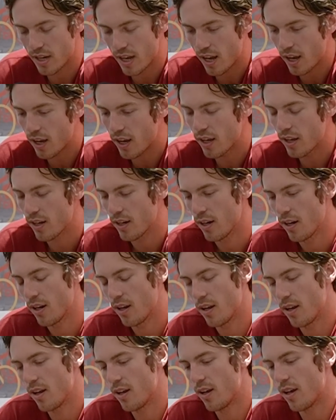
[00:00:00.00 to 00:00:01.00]
a day.
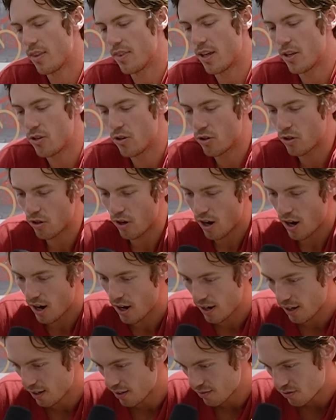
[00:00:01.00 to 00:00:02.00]
And then you
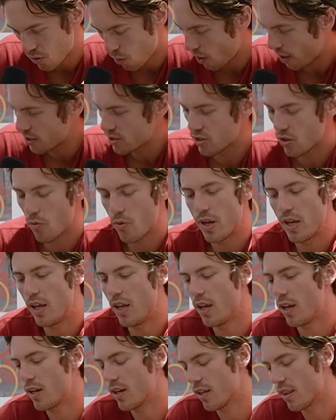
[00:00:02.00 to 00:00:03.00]
cry twice a
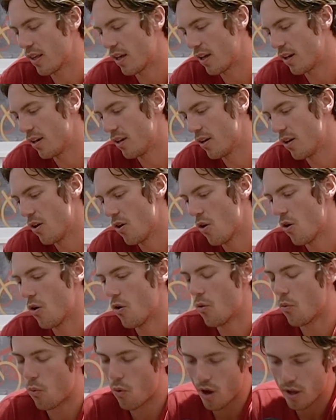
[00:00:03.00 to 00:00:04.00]
week, and then
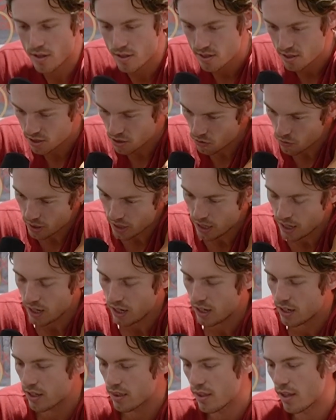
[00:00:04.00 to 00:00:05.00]
once a
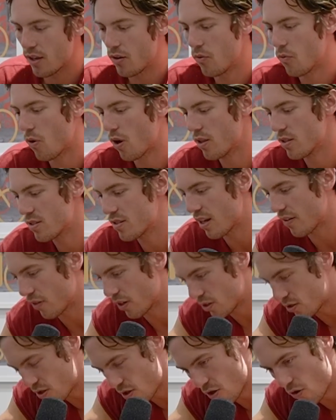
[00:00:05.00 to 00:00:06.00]
week, and then once
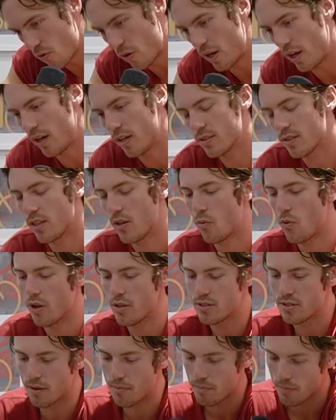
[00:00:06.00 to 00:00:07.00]
every two weeks, and then
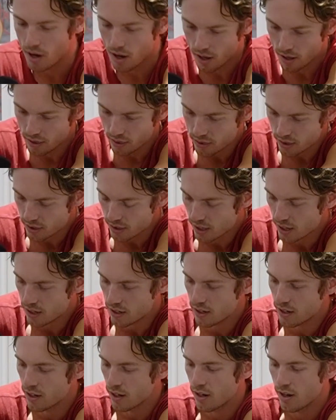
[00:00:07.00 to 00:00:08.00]
once a month. And
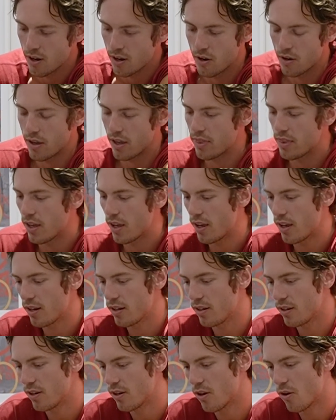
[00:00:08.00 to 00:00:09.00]
then, and
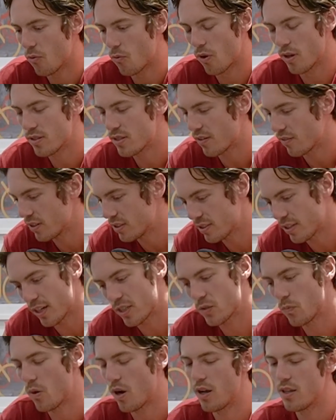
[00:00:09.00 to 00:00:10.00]
then you know once every
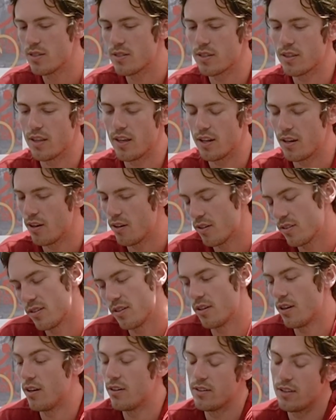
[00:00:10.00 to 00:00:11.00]
six months and then
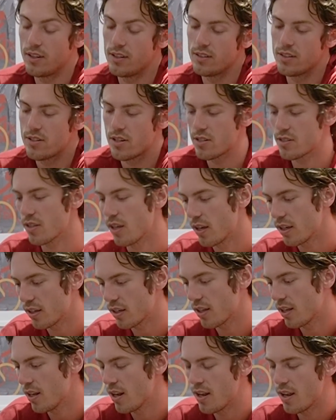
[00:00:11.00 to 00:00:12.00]
you know and then it's just
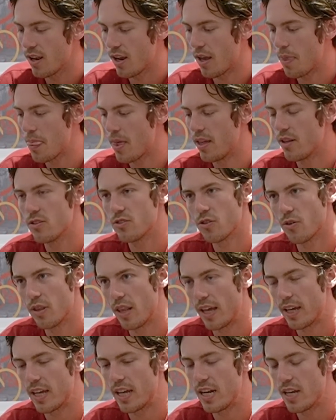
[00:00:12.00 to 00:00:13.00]
like and then so
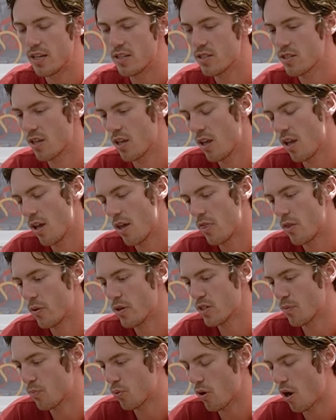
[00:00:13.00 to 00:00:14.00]
like it is there
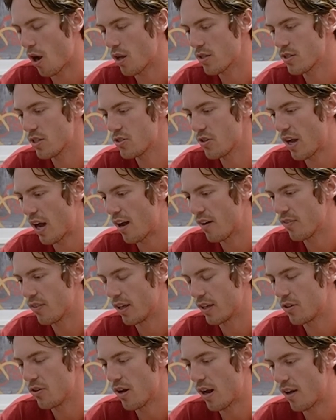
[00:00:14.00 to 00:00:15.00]
is a process you have
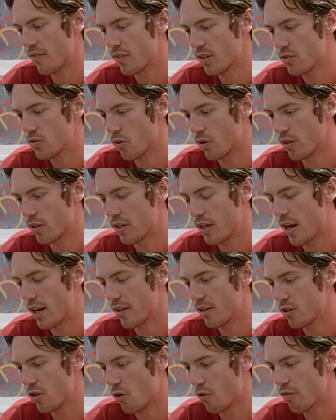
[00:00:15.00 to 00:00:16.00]
like you have to sort of
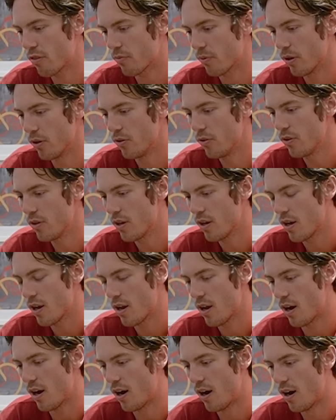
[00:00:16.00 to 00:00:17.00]
kind of go through
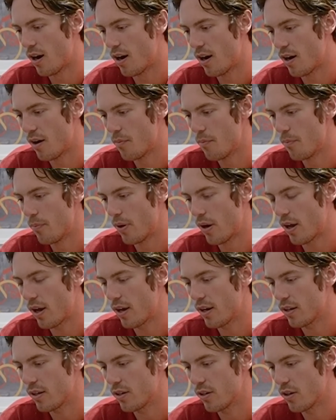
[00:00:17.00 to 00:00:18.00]
um
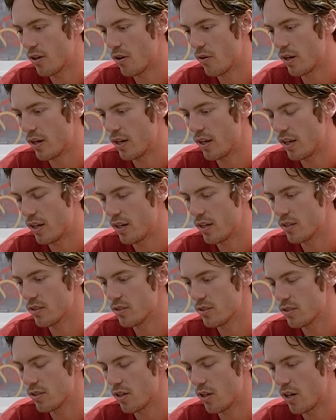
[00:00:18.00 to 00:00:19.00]
but you know it, it
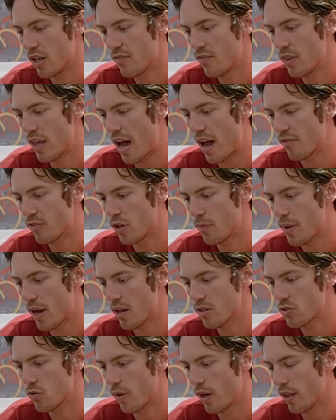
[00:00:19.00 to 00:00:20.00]
is you know even after he
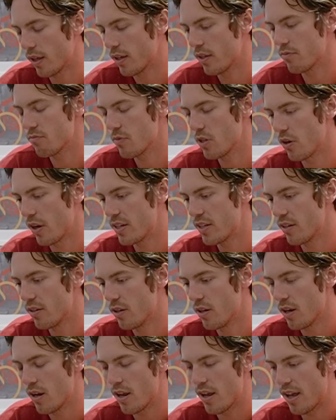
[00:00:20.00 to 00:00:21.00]
passed away like you know i
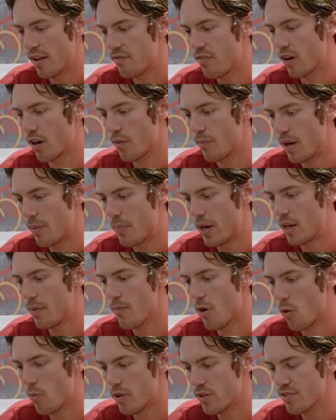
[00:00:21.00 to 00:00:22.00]
did at very many
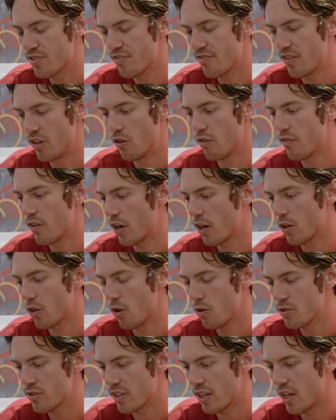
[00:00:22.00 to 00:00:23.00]
moments feel very
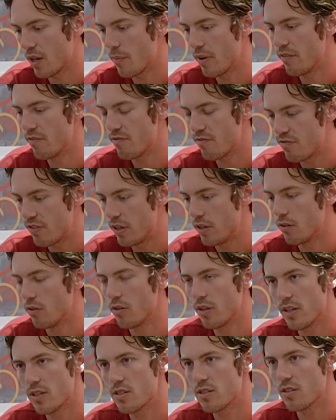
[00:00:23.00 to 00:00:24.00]
close to him and
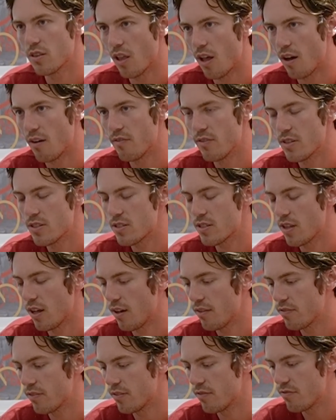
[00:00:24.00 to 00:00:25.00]
feel his love and
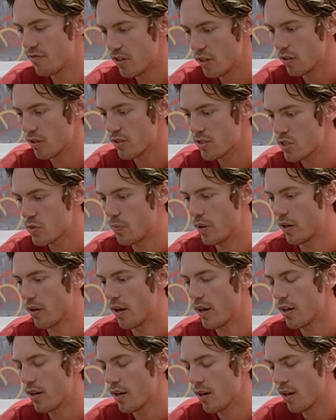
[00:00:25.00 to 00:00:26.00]
stuff and feel his
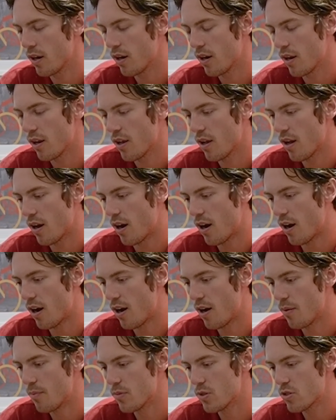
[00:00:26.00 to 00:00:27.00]
spirit
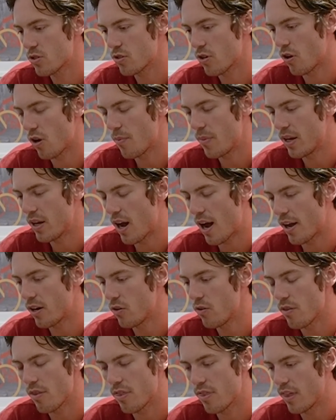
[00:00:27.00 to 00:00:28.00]
um so i mean i
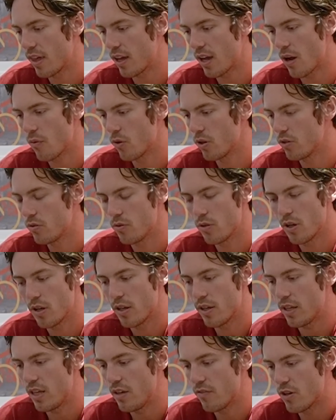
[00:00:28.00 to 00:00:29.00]
don't think i would
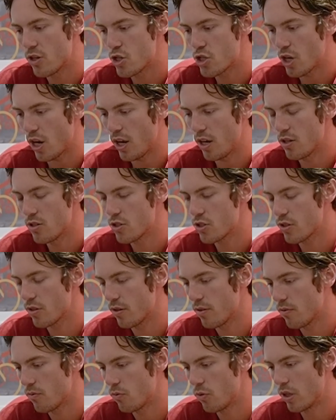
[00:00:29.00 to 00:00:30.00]
even change
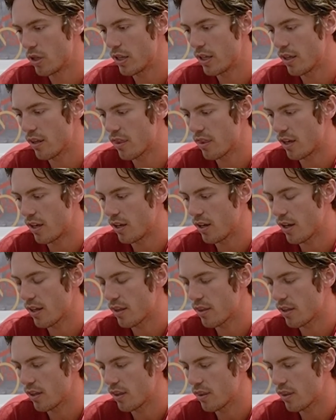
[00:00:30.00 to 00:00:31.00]
really a thing i
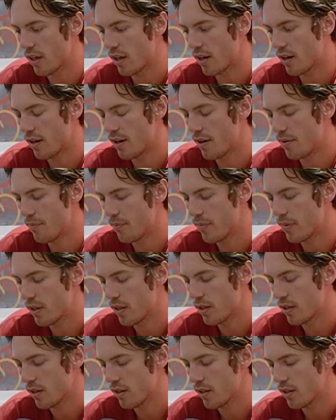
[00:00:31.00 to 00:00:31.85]
think that um